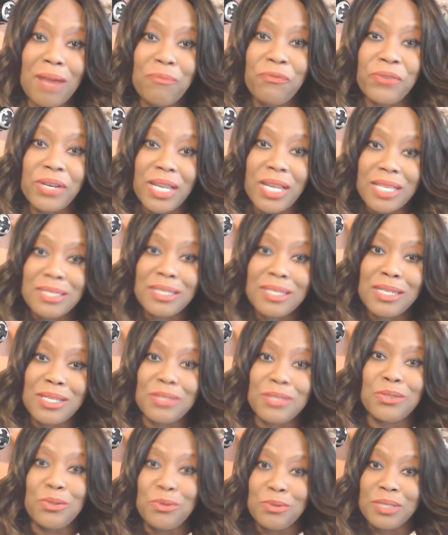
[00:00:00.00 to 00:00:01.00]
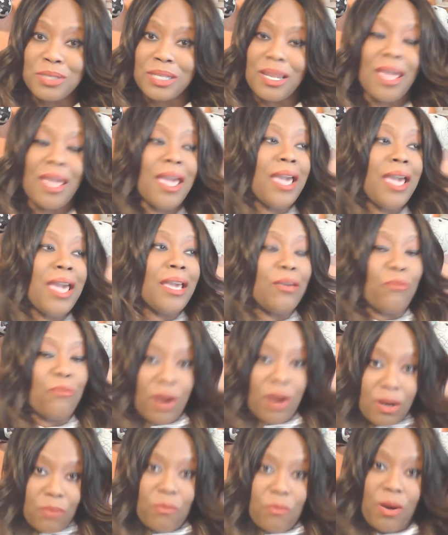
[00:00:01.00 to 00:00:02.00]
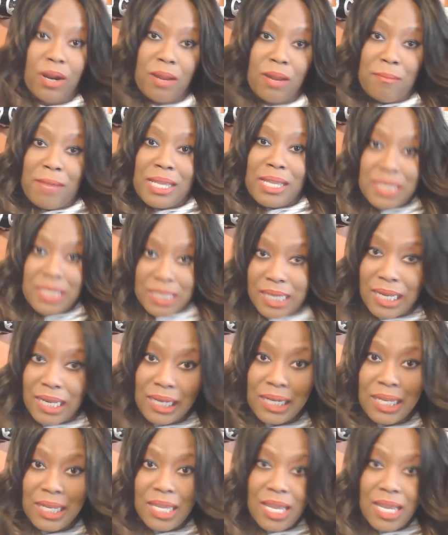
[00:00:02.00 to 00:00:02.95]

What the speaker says: finessing these dudes and working my jelly